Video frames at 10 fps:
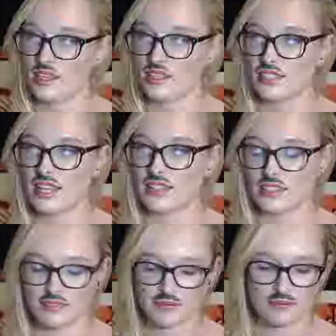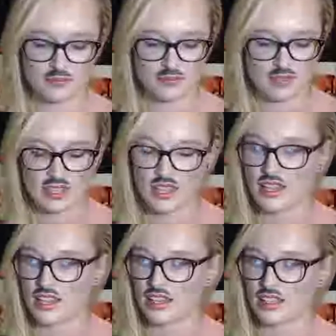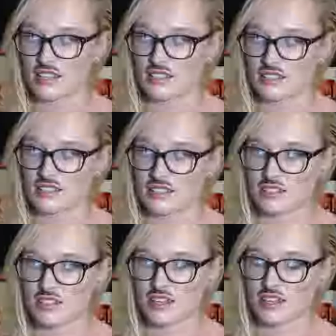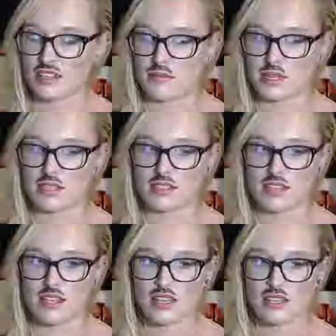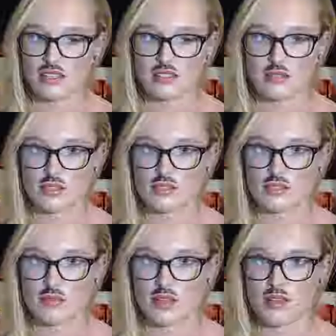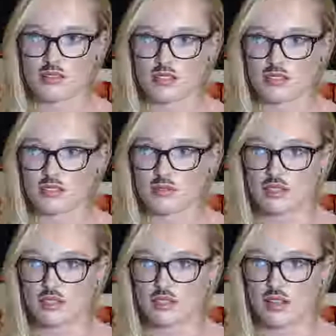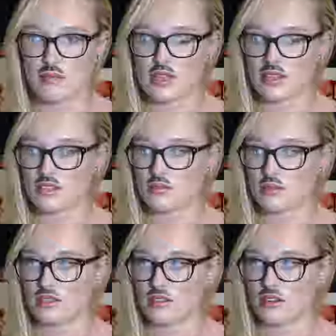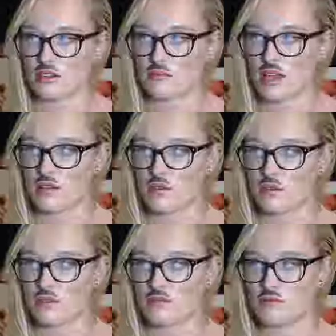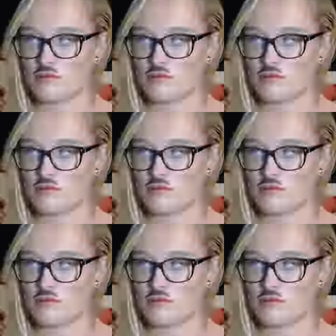Exactly. That's, yeah, I mean, that's what it's about. That's what, I mean, that's what my whole